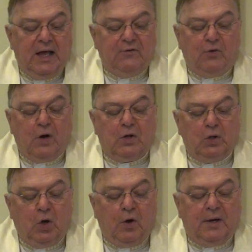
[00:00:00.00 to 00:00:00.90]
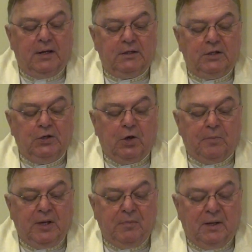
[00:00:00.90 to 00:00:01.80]
and for glory to
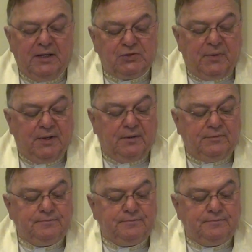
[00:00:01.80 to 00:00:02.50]
your people Israel.